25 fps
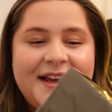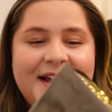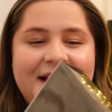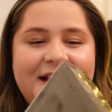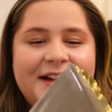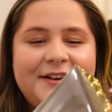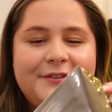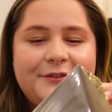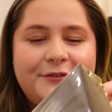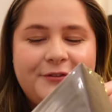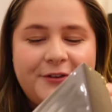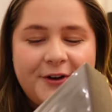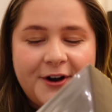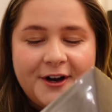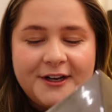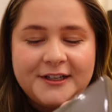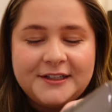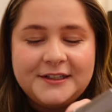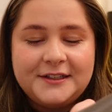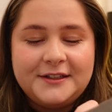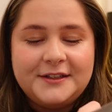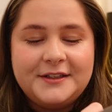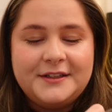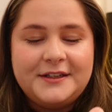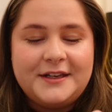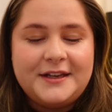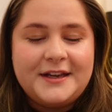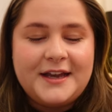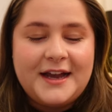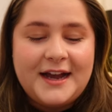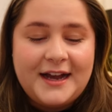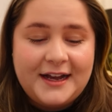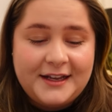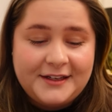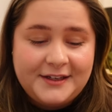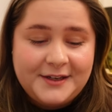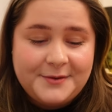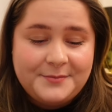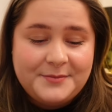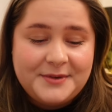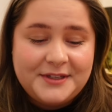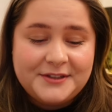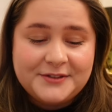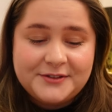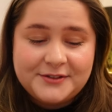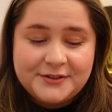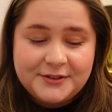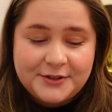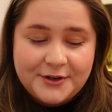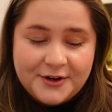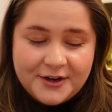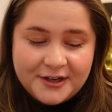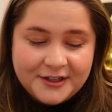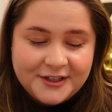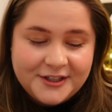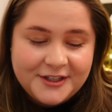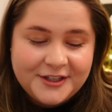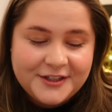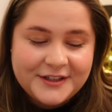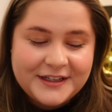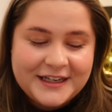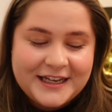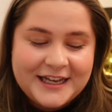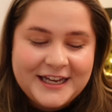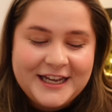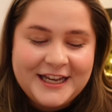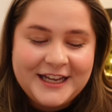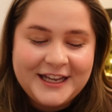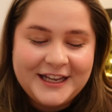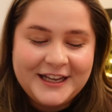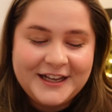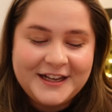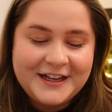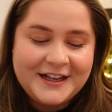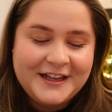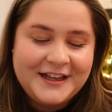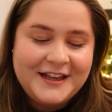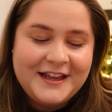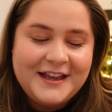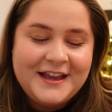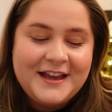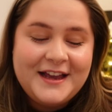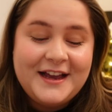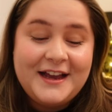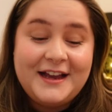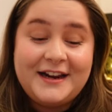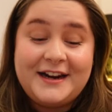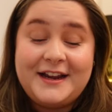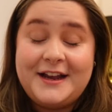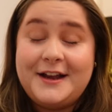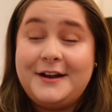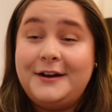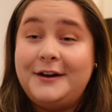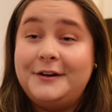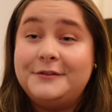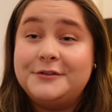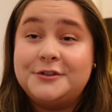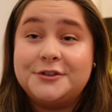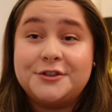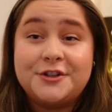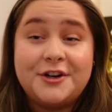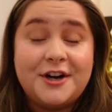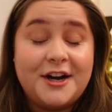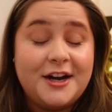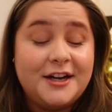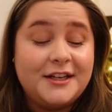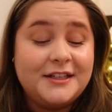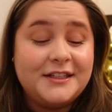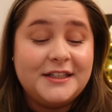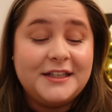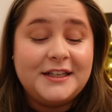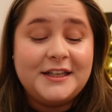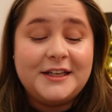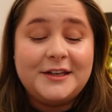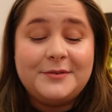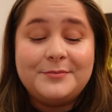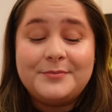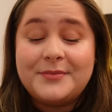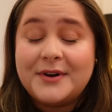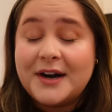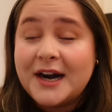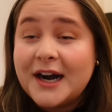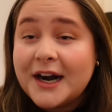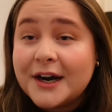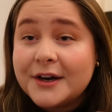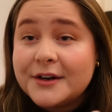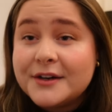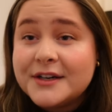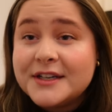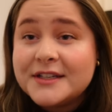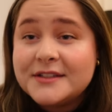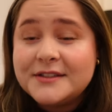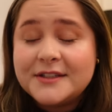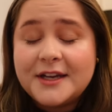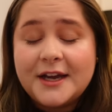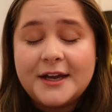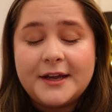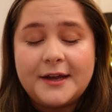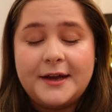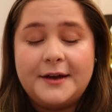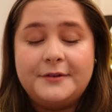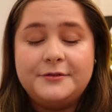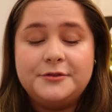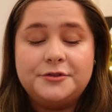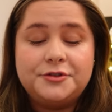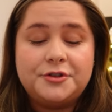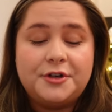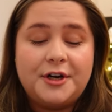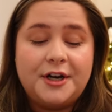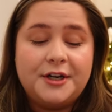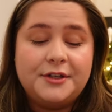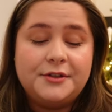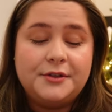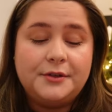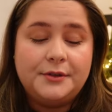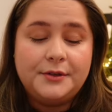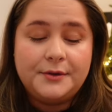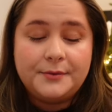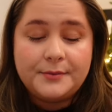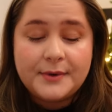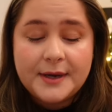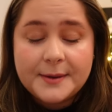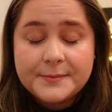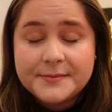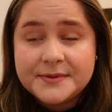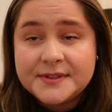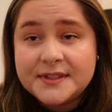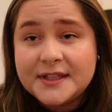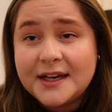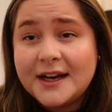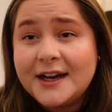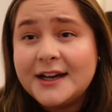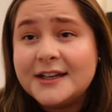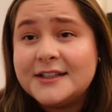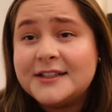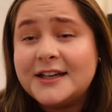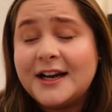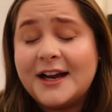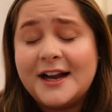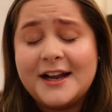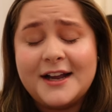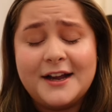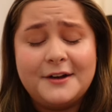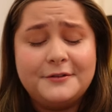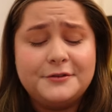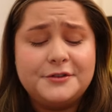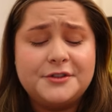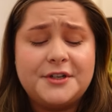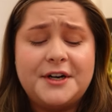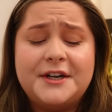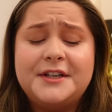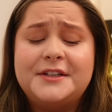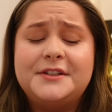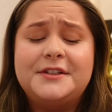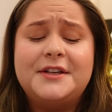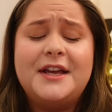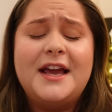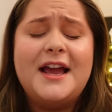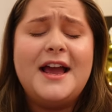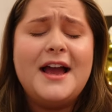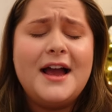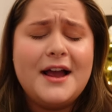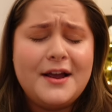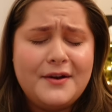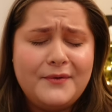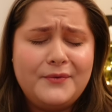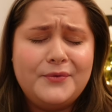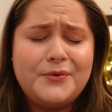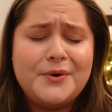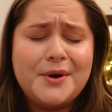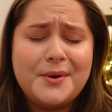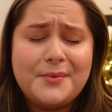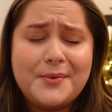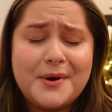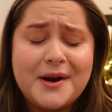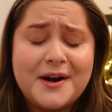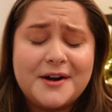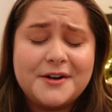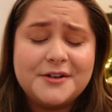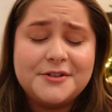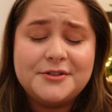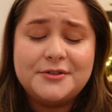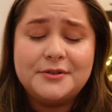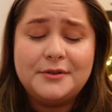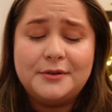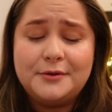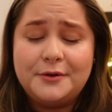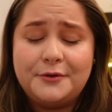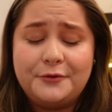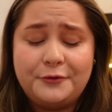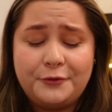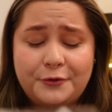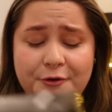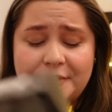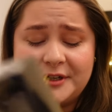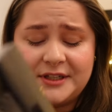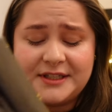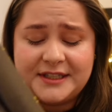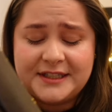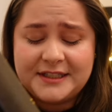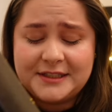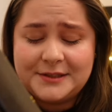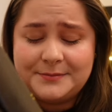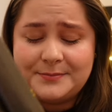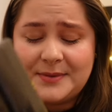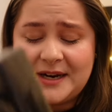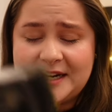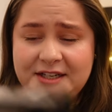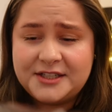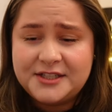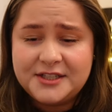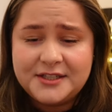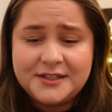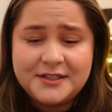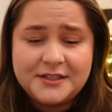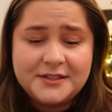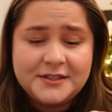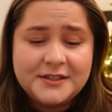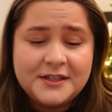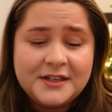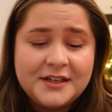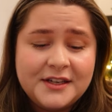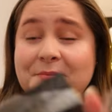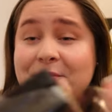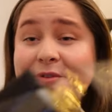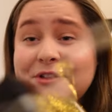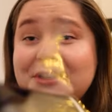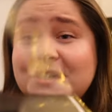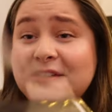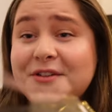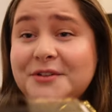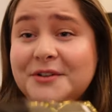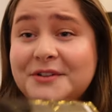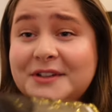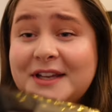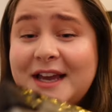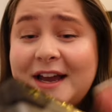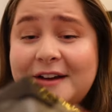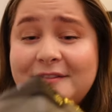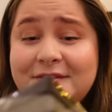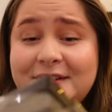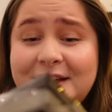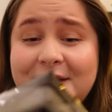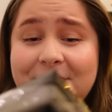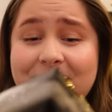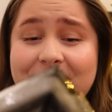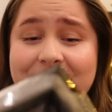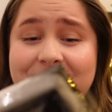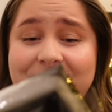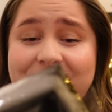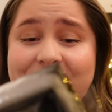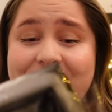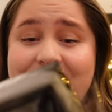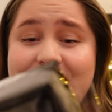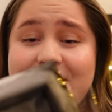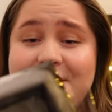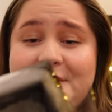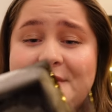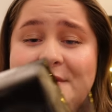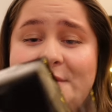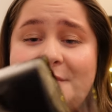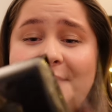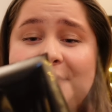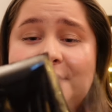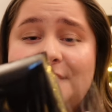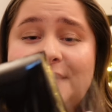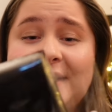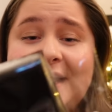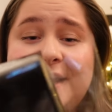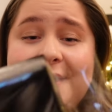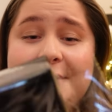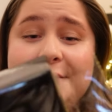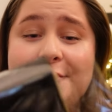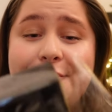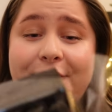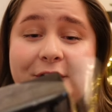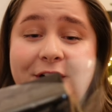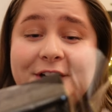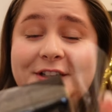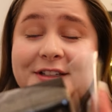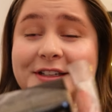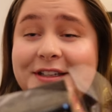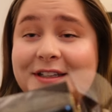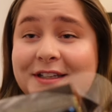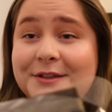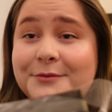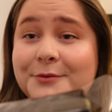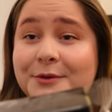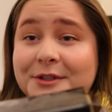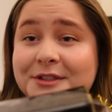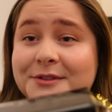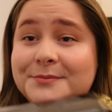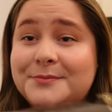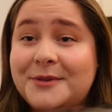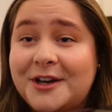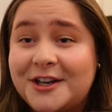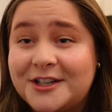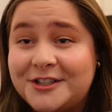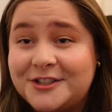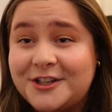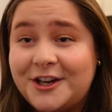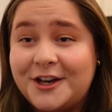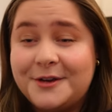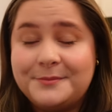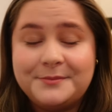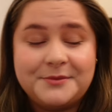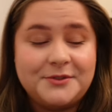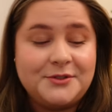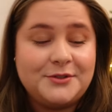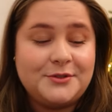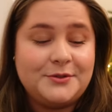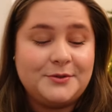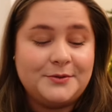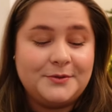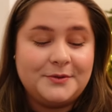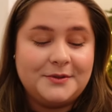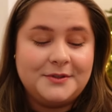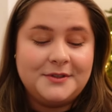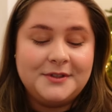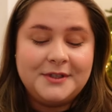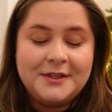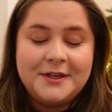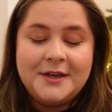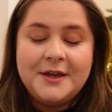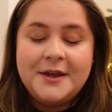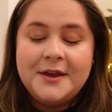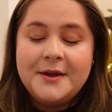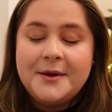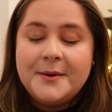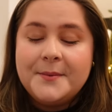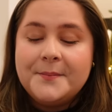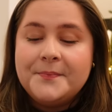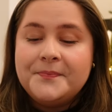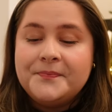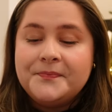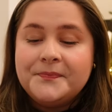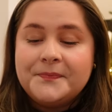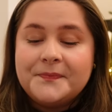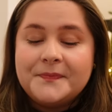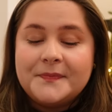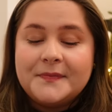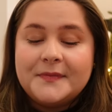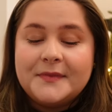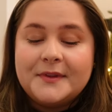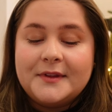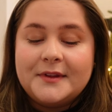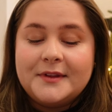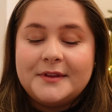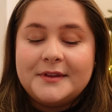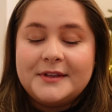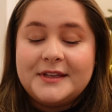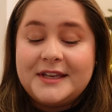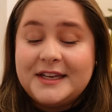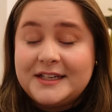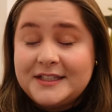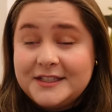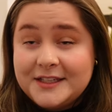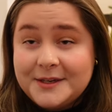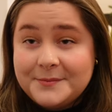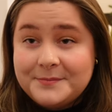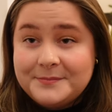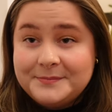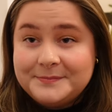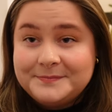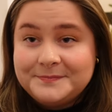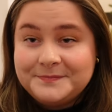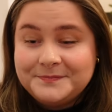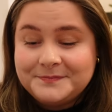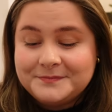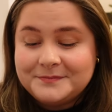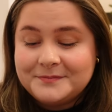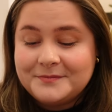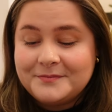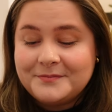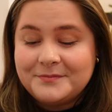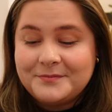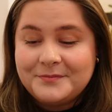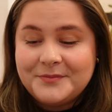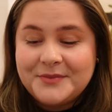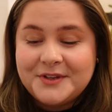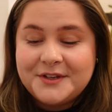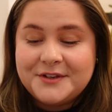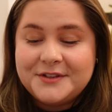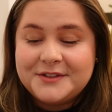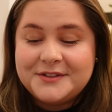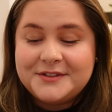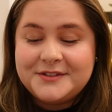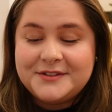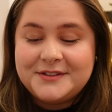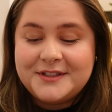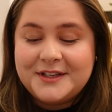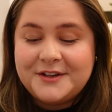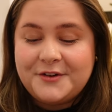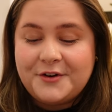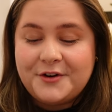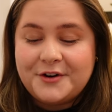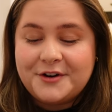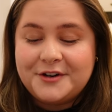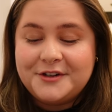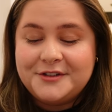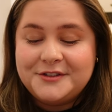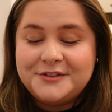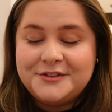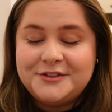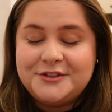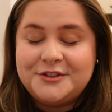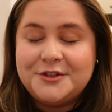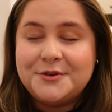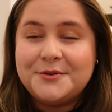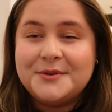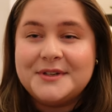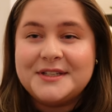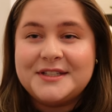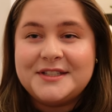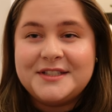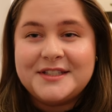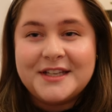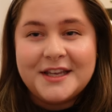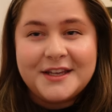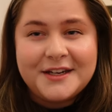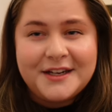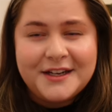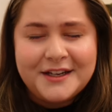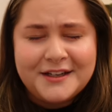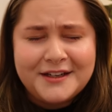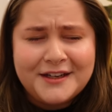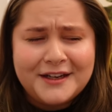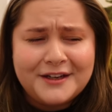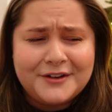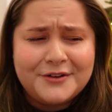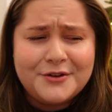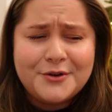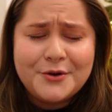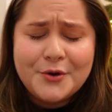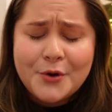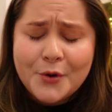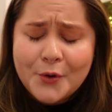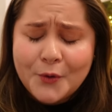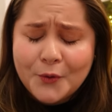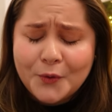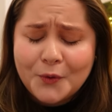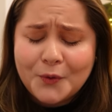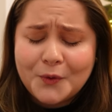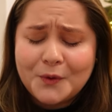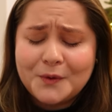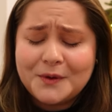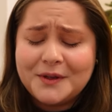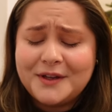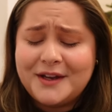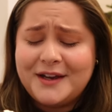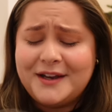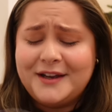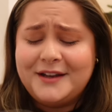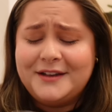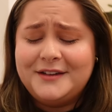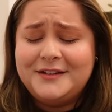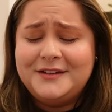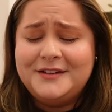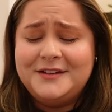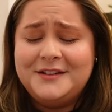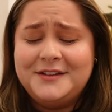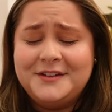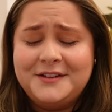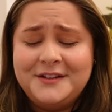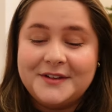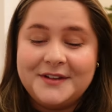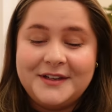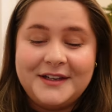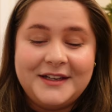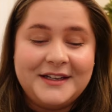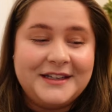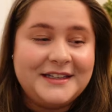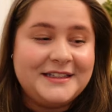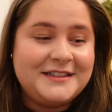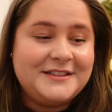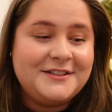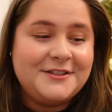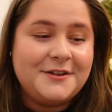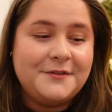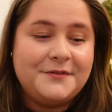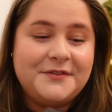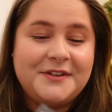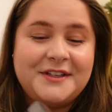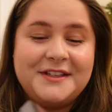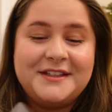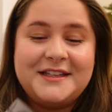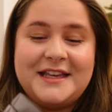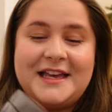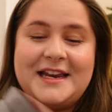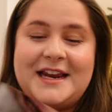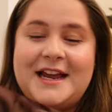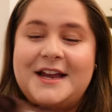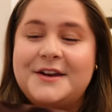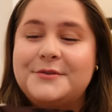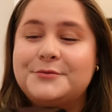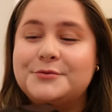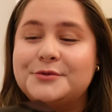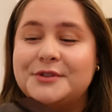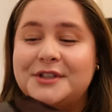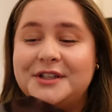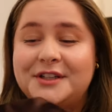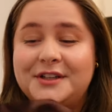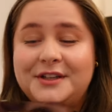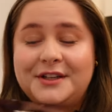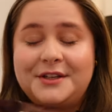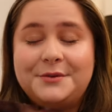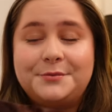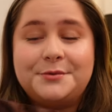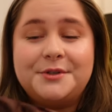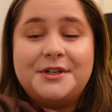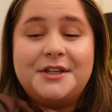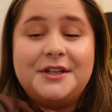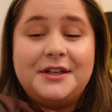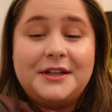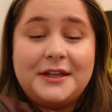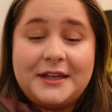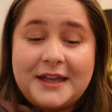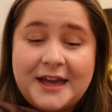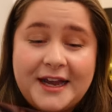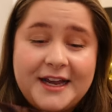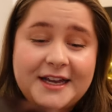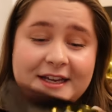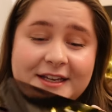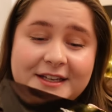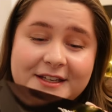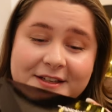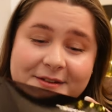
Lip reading: And finally they had them in stock. And I have tried in Paris, I have tried on the website, I have tried everywhere to look for these patches. But they don't have them. So now finally it was my time to get them. Because they are so aesthetic and cool, and it's something that I really, really like.